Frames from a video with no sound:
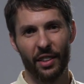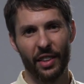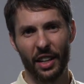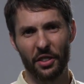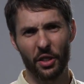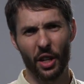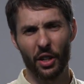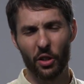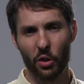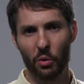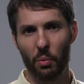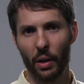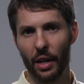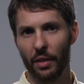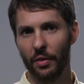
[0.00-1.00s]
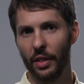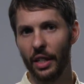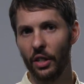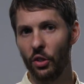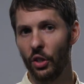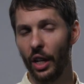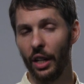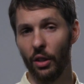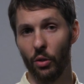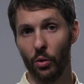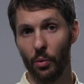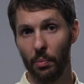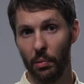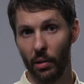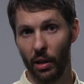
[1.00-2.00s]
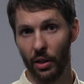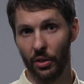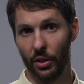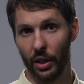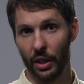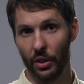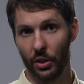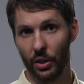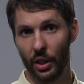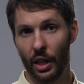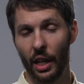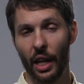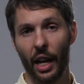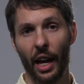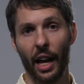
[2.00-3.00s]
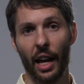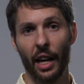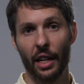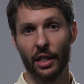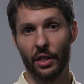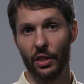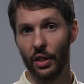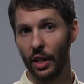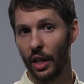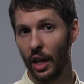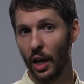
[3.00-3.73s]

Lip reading: That's a good way of initiating group process and